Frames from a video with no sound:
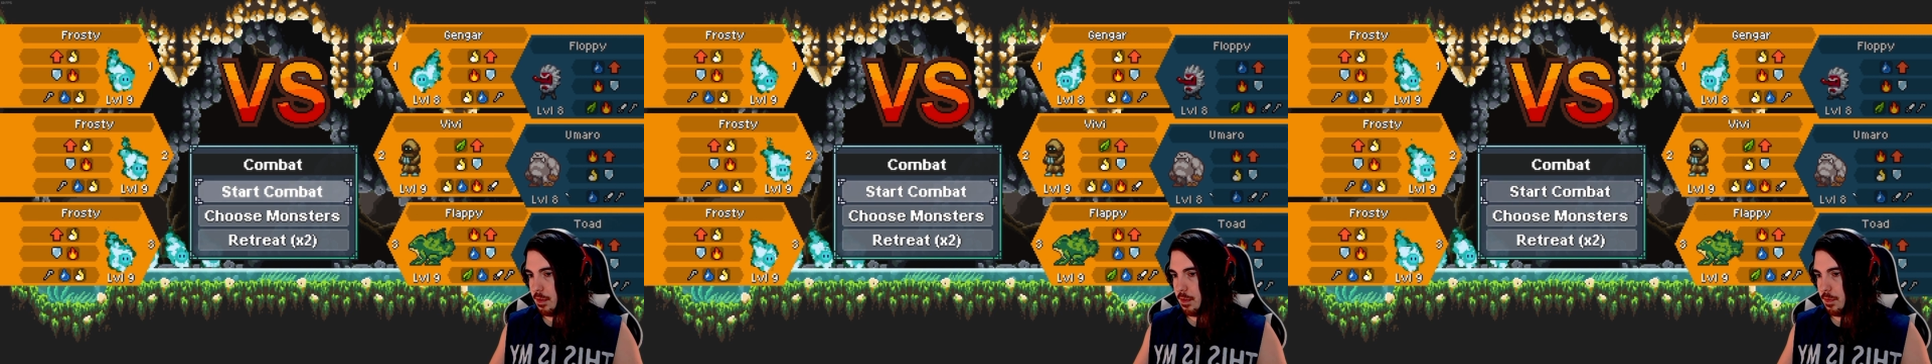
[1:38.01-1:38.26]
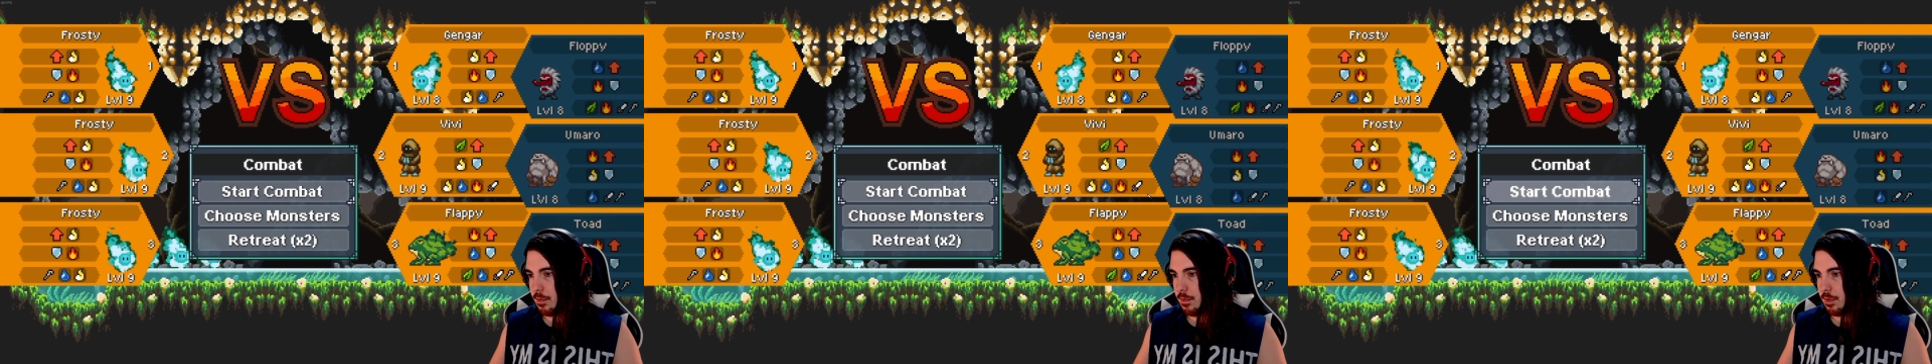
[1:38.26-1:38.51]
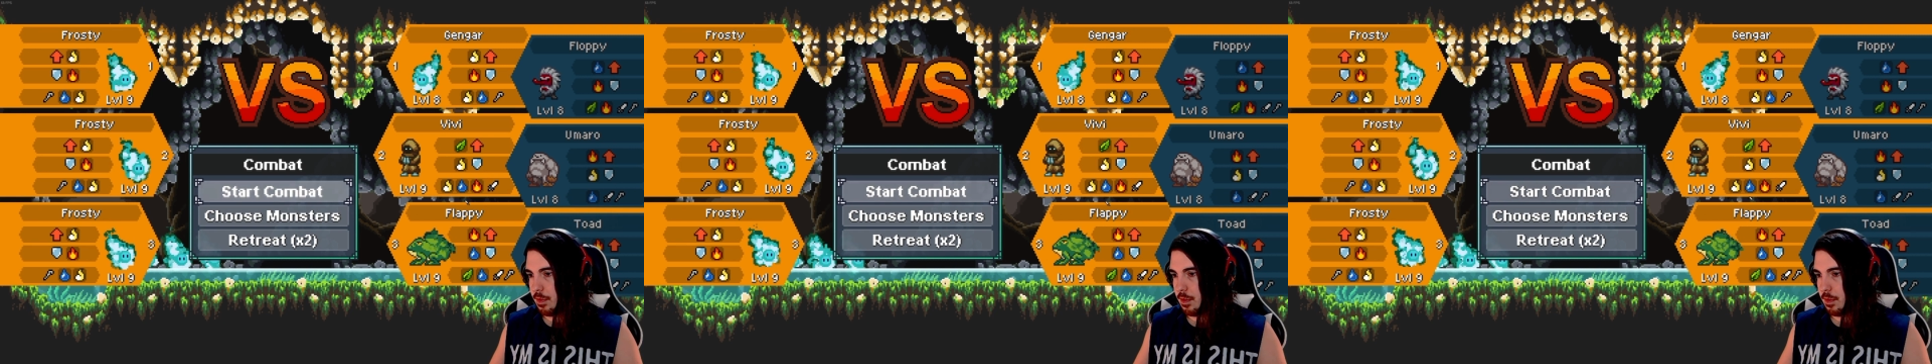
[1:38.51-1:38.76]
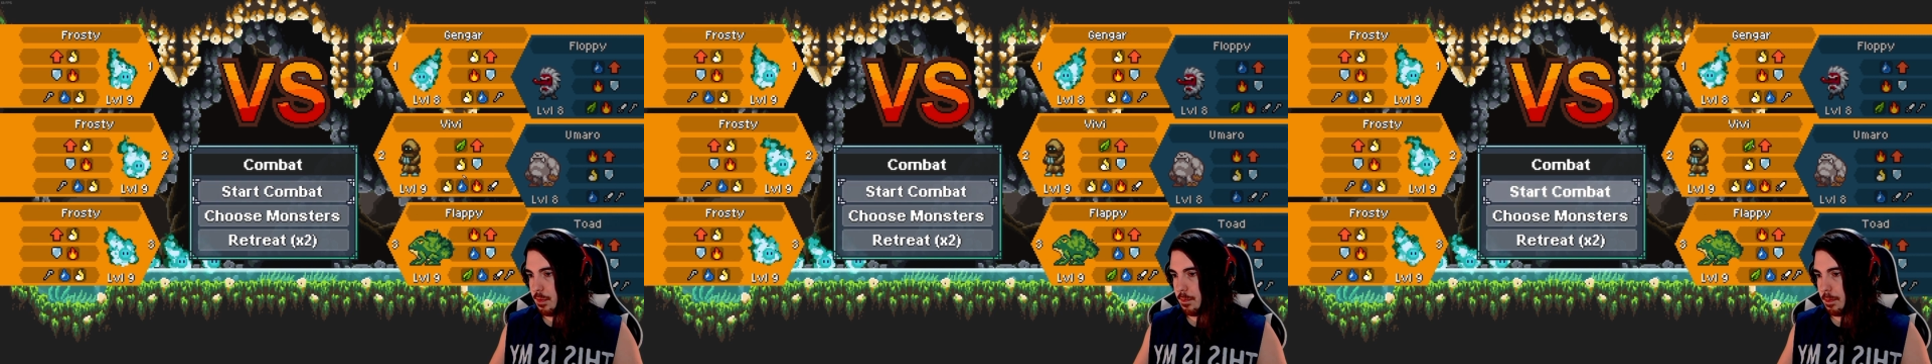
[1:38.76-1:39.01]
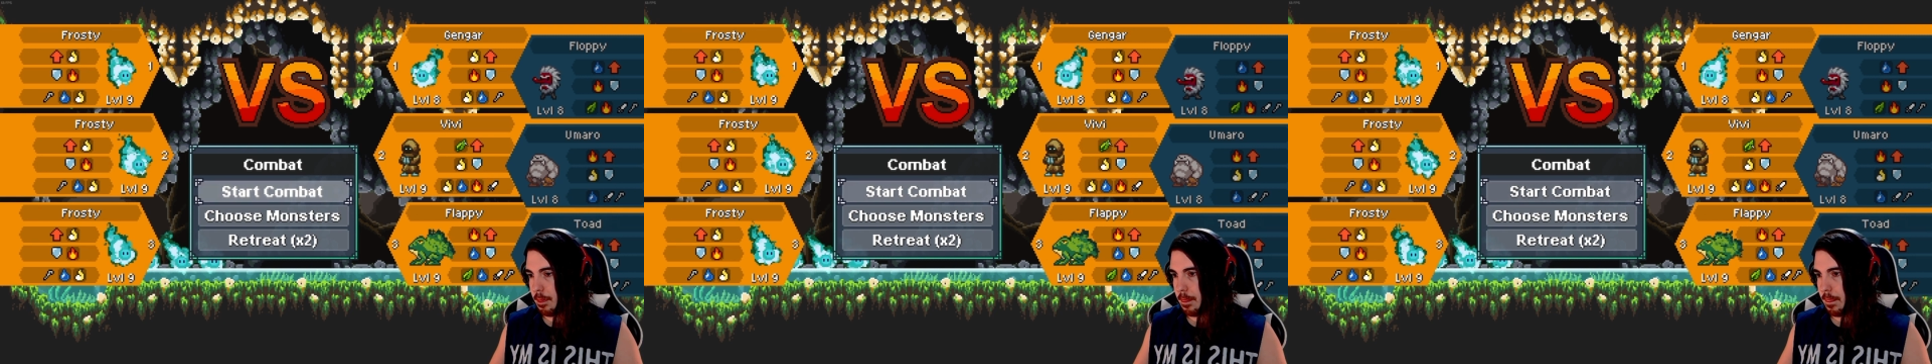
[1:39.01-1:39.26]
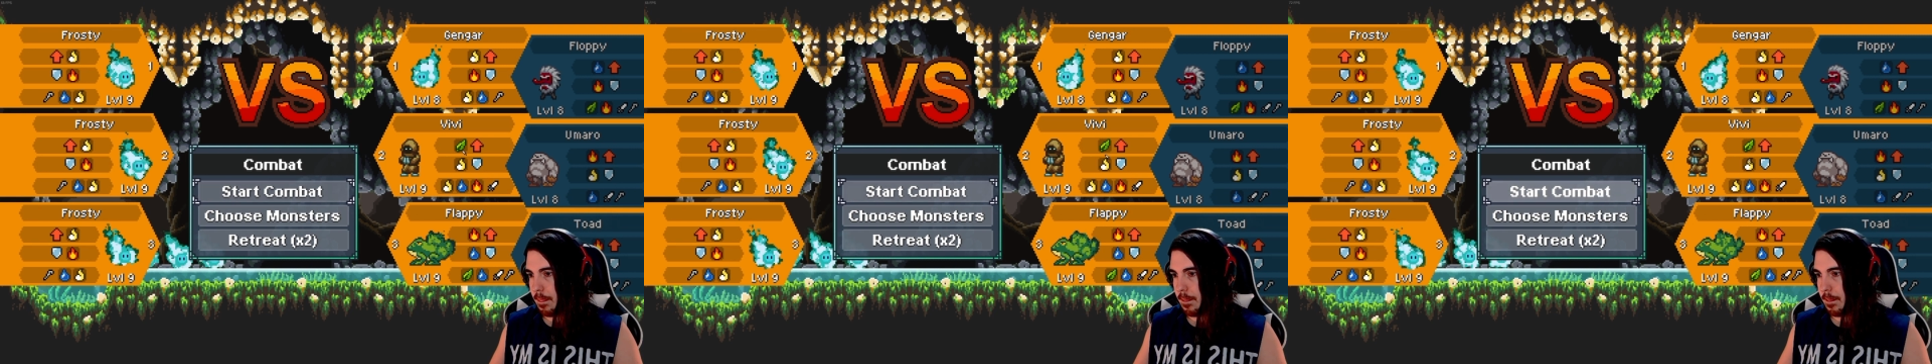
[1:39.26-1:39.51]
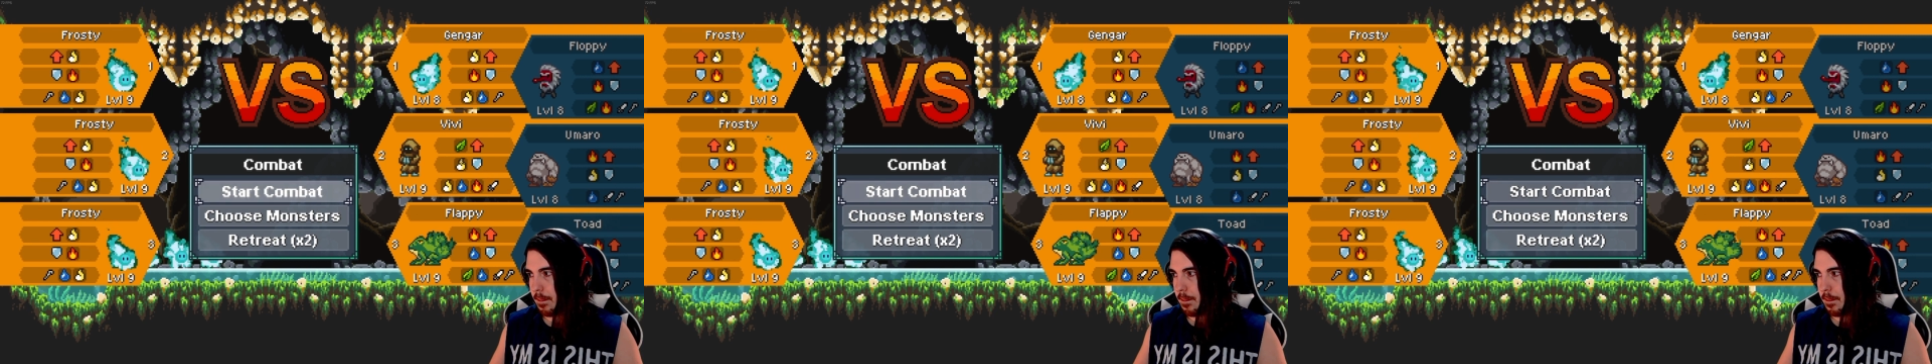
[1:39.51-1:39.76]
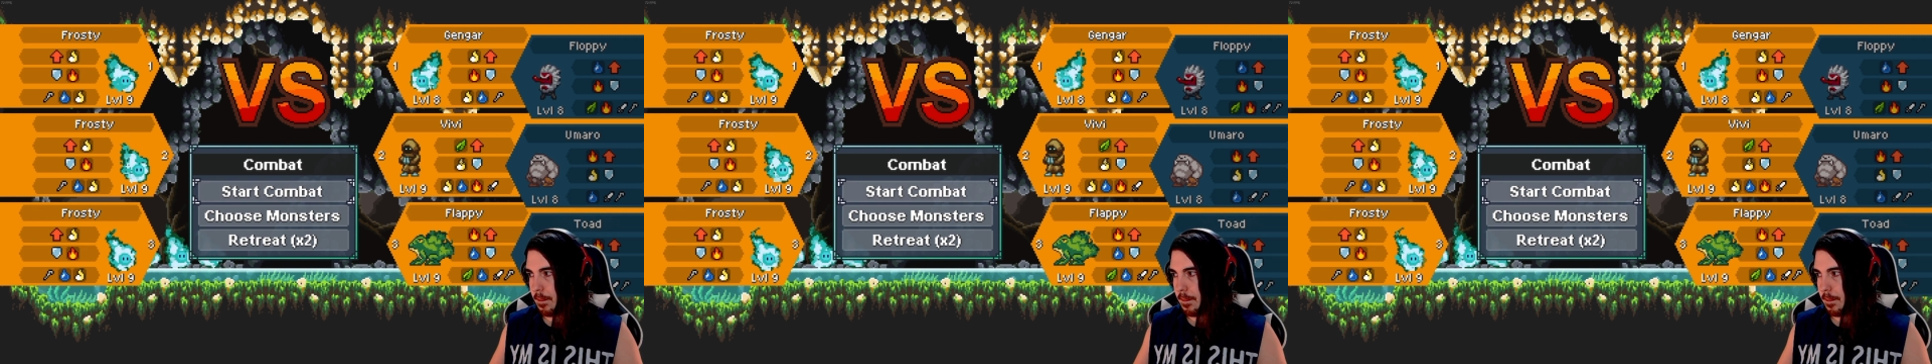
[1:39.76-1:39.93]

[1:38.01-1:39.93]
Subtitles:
that you would expect from a Metroidvania.